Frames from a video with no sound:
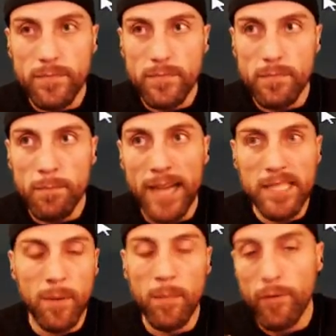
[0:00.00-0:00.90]

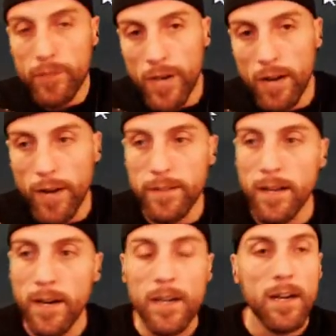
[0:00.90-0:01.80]
Maximum Overdrive, right?
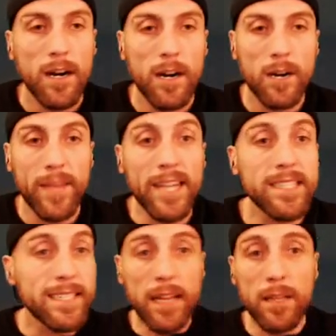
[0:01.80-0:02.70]
That's
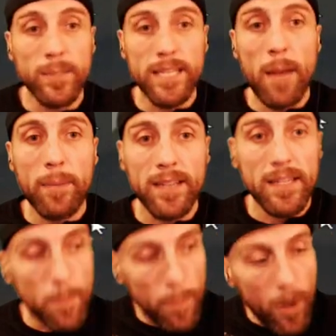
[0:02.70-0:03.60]
exactly what's happening.
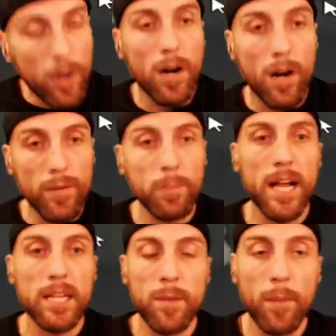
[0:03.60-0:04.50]
That's a part of the
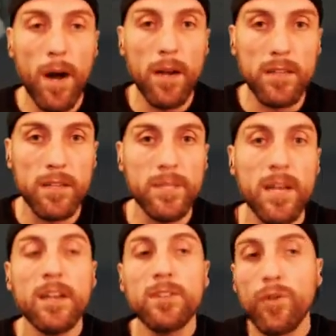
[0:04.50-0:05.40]
plasma apocalypse.
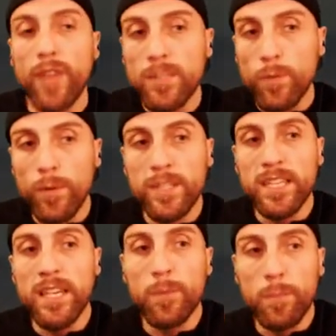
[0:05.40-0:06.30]
So that's what we're
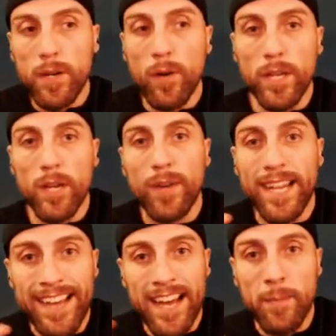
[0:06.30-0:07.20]
seeing with Pinocchio.
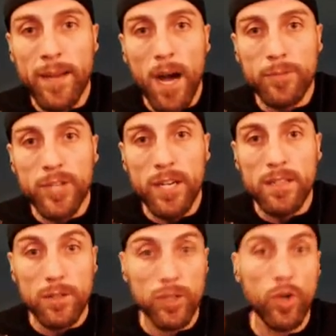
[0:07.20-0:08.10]
Inanimate object,
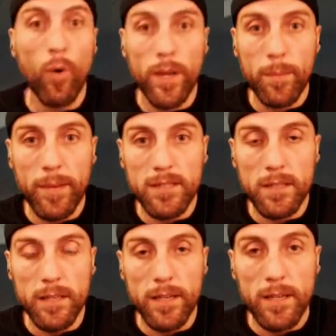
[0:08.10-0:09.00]
toy,
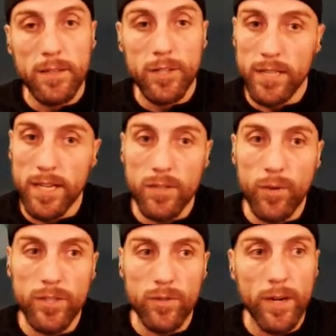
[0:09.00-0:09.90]
basically, just like in
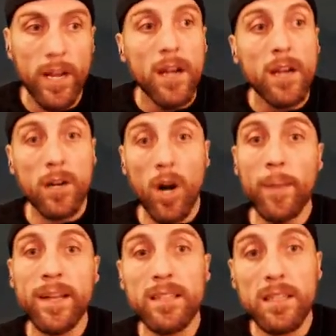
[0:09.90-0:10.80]
Toy Story,
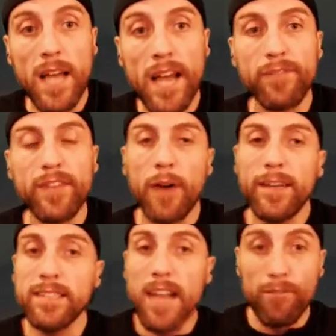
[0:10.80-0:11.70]
coming to life. Now,
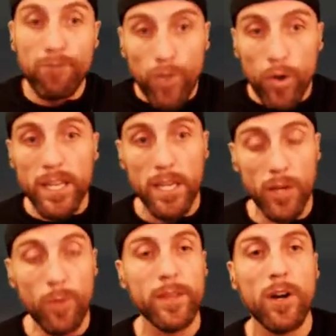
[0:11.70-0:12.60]
he's not fully
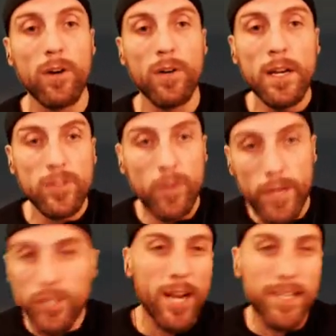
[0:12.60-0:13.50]
human, though. So
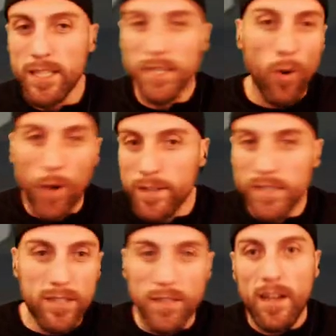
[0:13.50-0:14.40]
he tries to go on
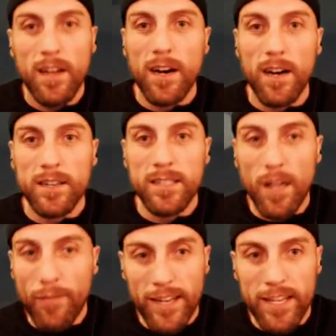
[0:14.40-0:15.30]
this
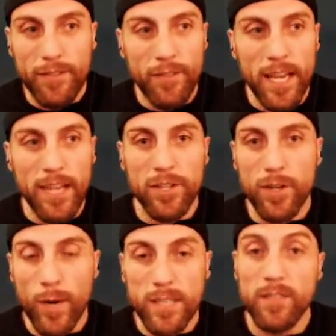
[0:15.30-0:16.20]
self-identification
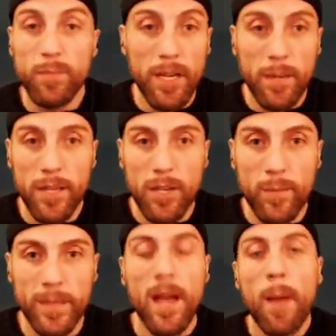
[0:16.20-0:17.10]
quest of becoming
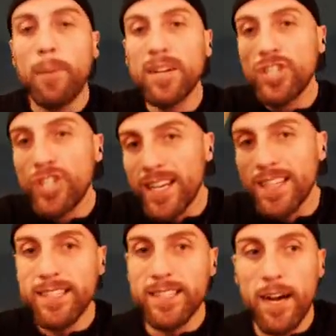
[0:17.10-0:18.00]
human. But check
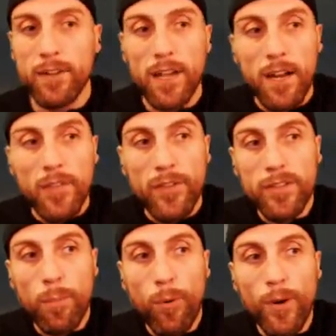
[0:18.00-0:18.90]
this out. There's
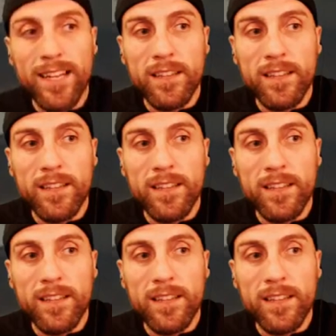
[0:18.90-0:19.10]
a point in the